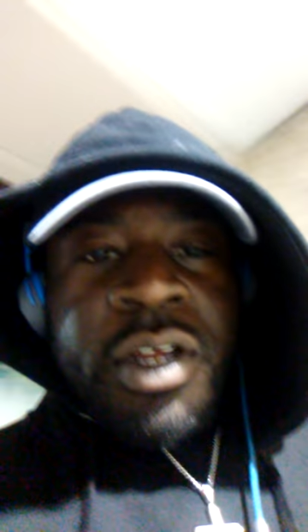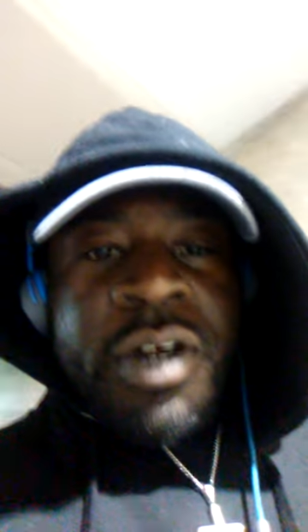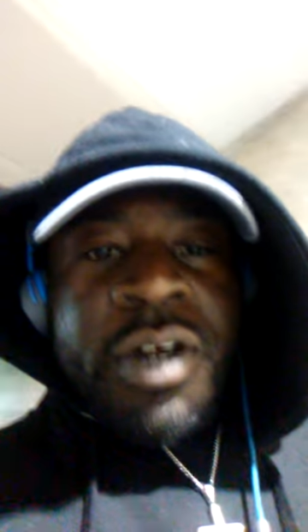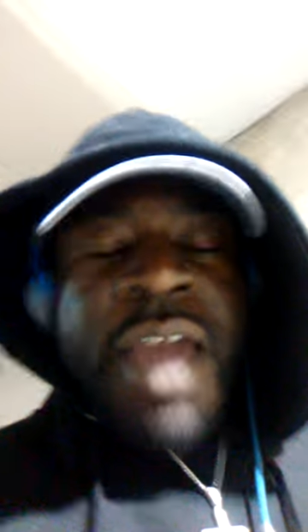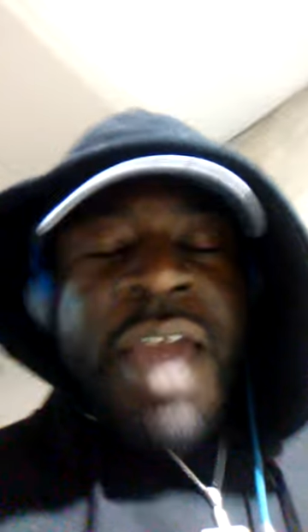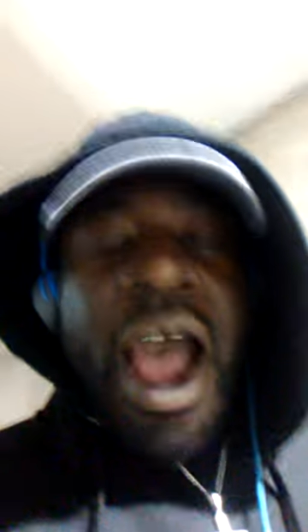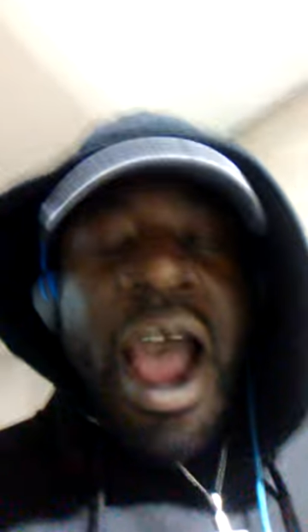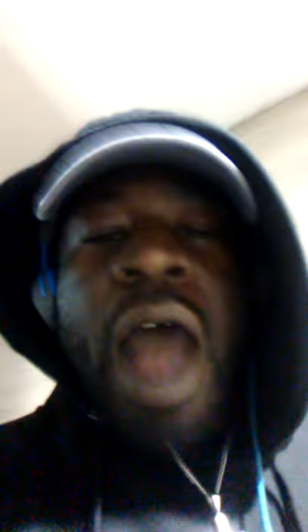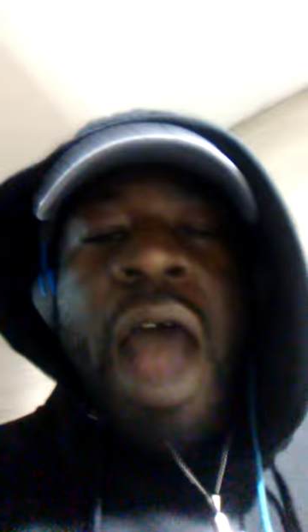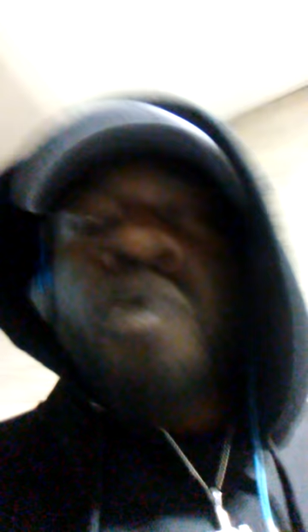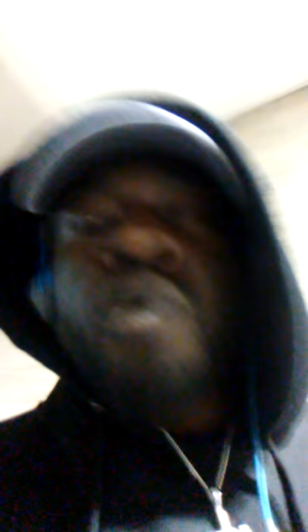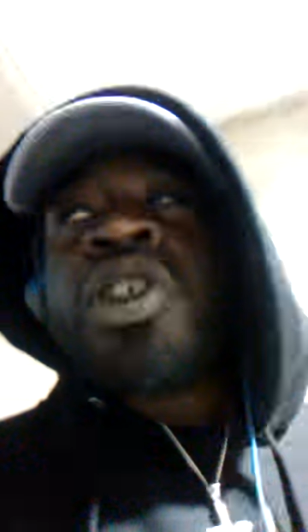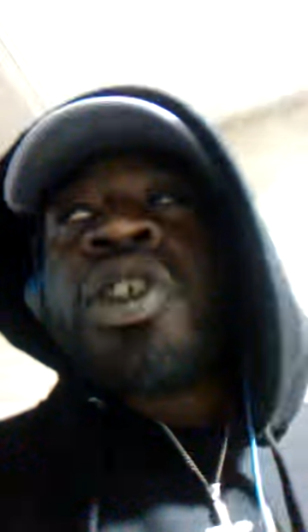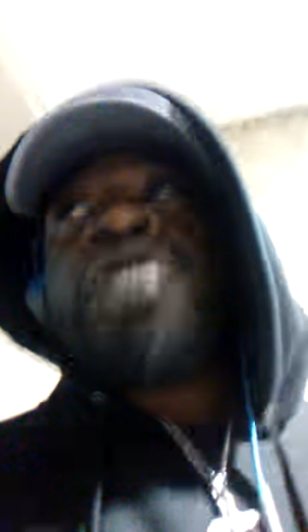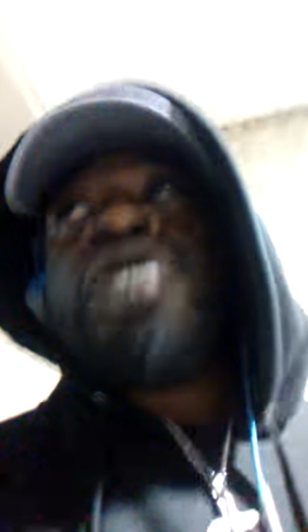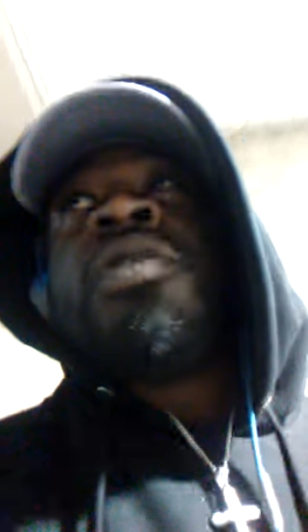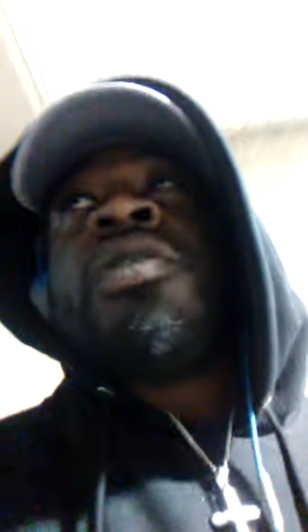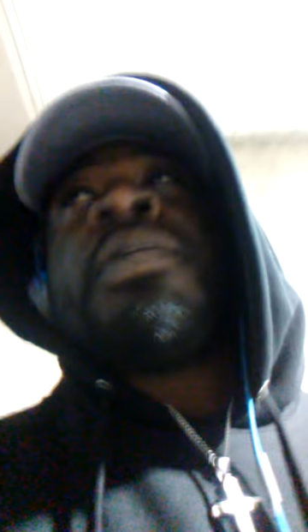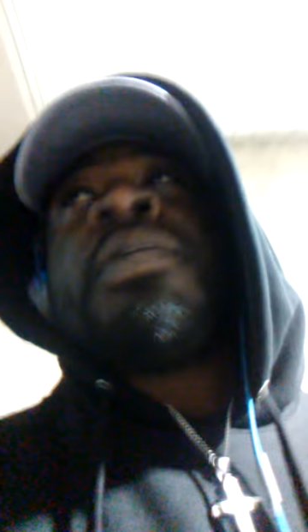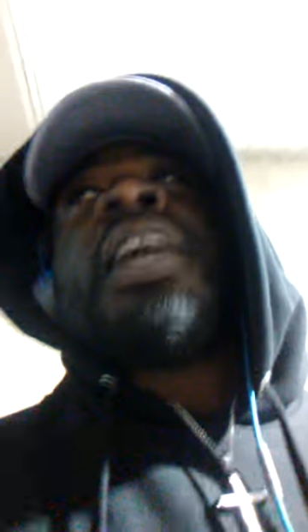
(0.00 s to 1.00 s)
Now, I want
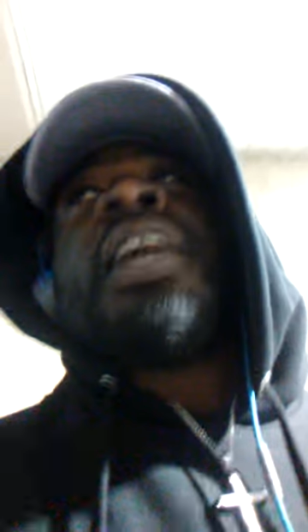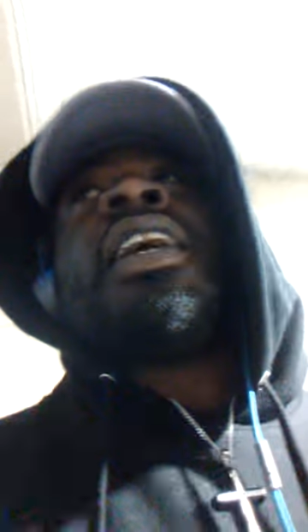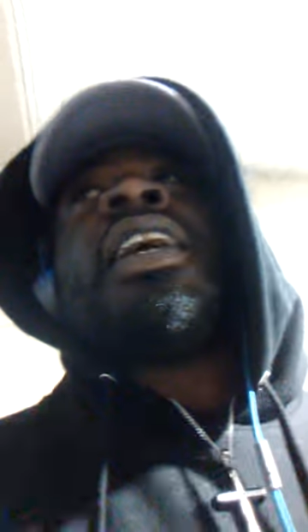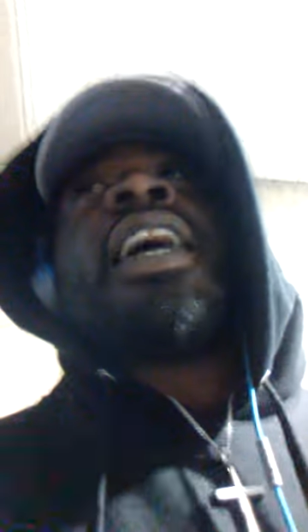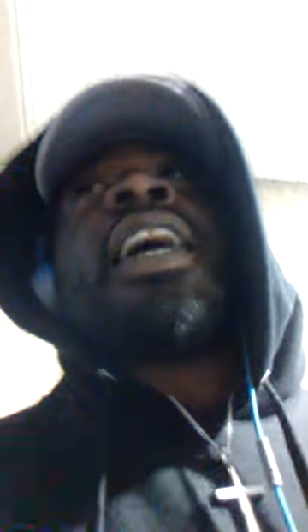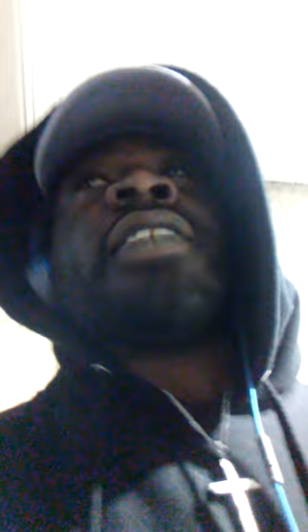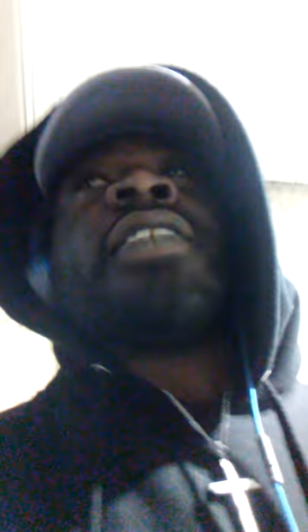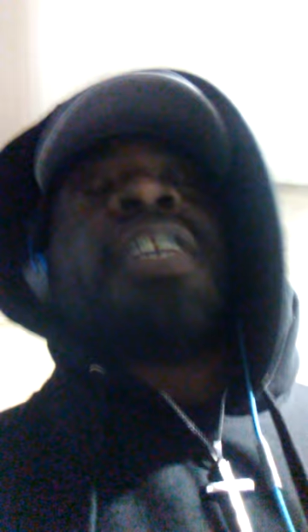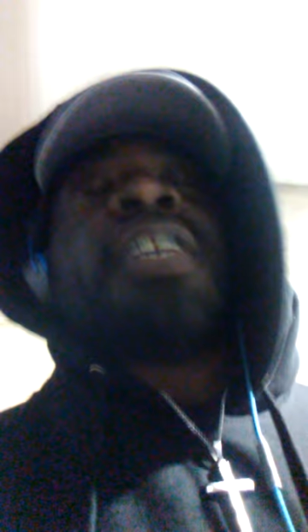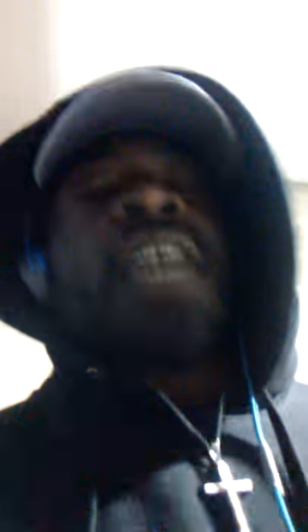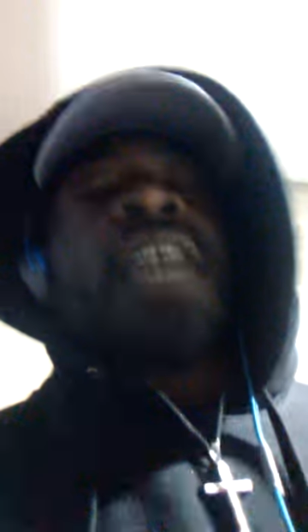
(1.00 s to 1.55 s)
you to play the guessing